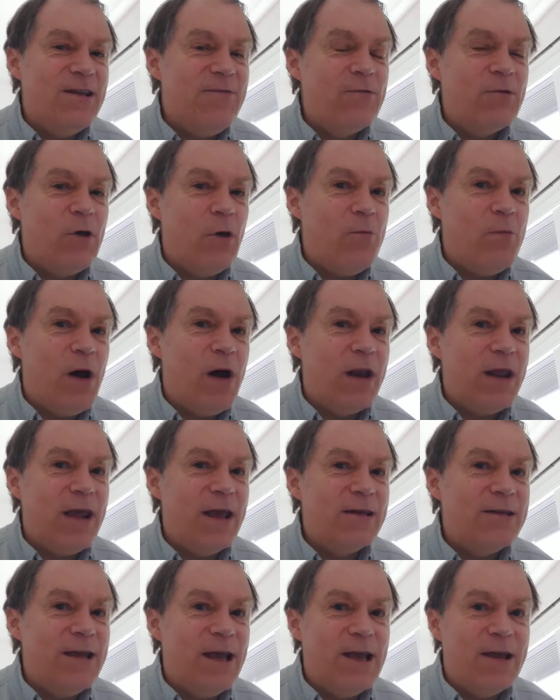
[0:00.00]
even though Mani
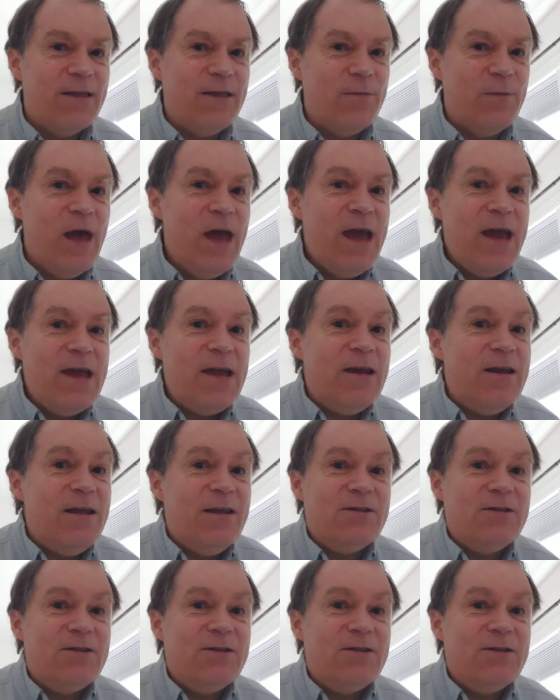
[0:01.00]
had taken them in an